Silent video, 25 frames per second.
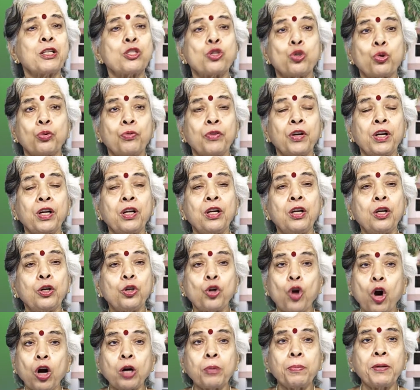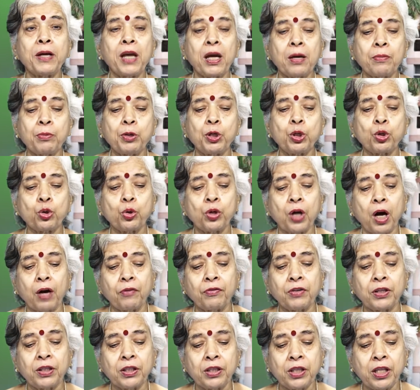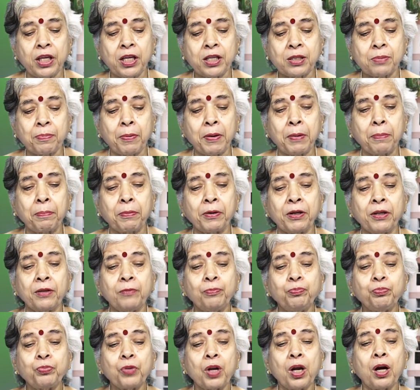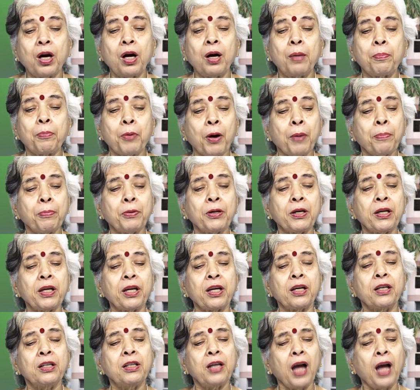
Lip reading: you will not be able to govern these people properly.